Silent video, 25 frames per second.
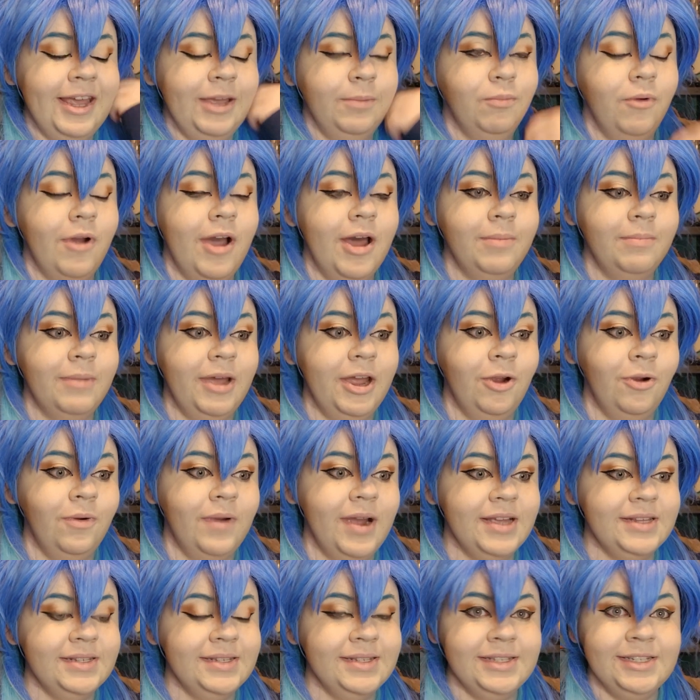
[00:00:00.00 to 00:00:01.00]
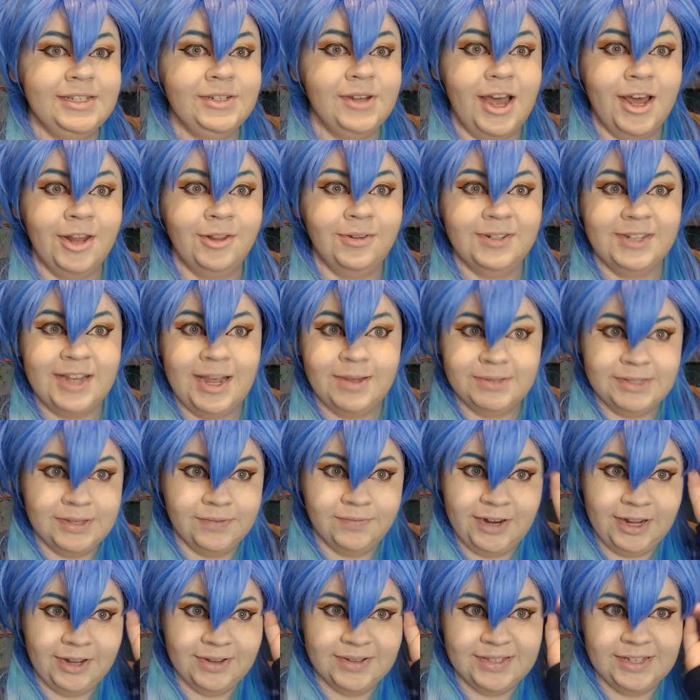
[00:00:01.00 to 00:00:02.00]
broaden my horizons to other types of
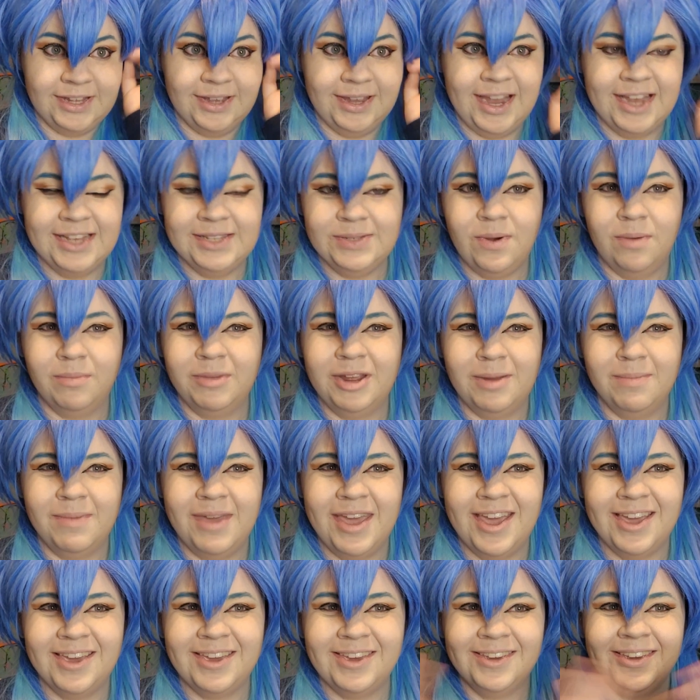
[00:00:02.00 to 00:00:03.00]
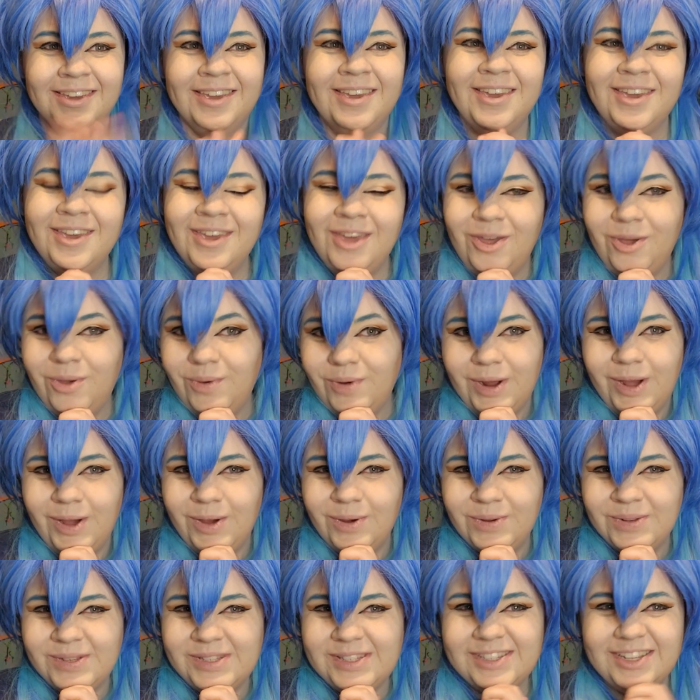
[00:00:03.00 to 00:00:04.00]
videos that you guys want me to make. Who
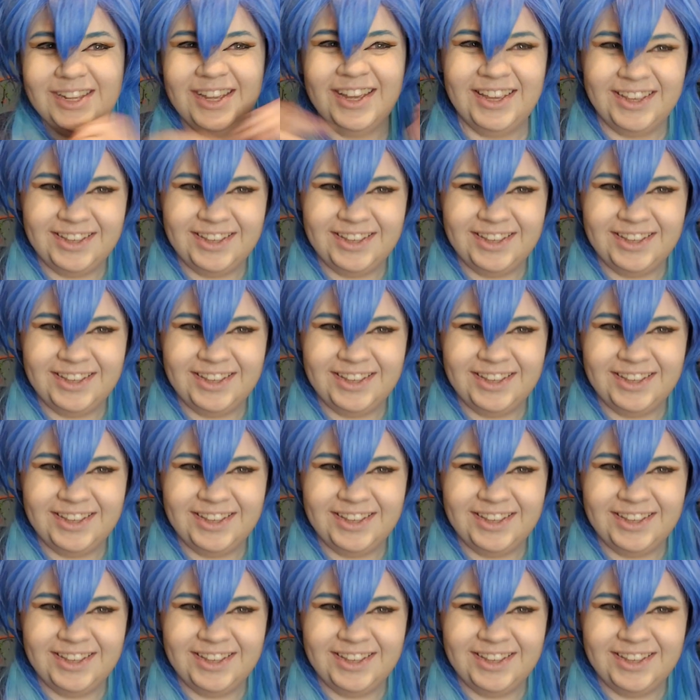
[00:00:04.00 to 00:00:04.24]
knows?